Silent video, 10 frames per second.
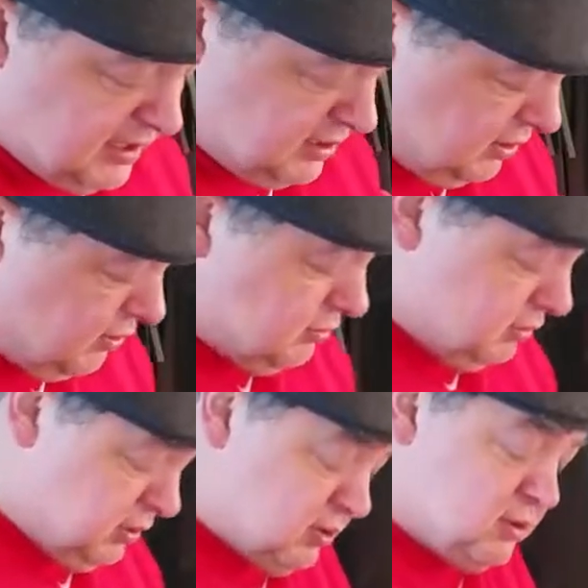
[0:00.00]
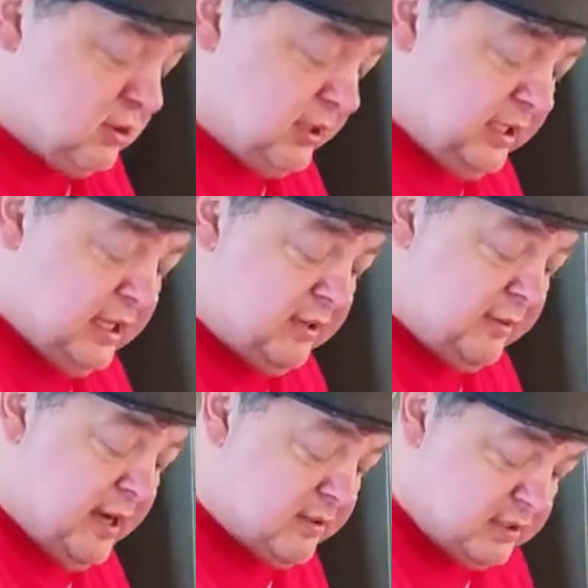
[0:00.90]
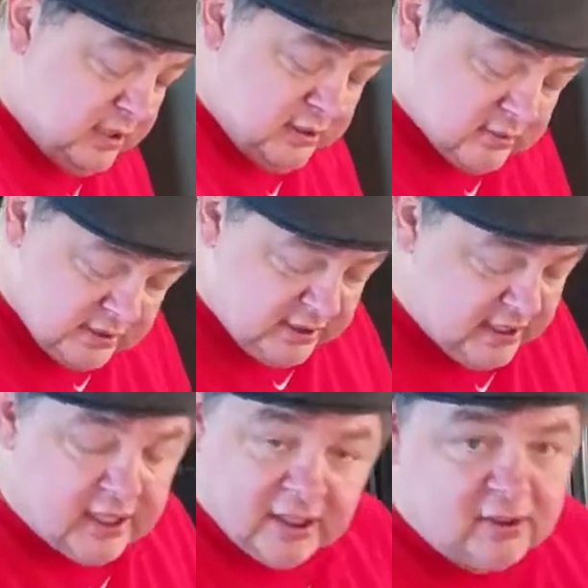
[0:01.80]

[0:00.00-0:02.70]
I don't usually get around to using it in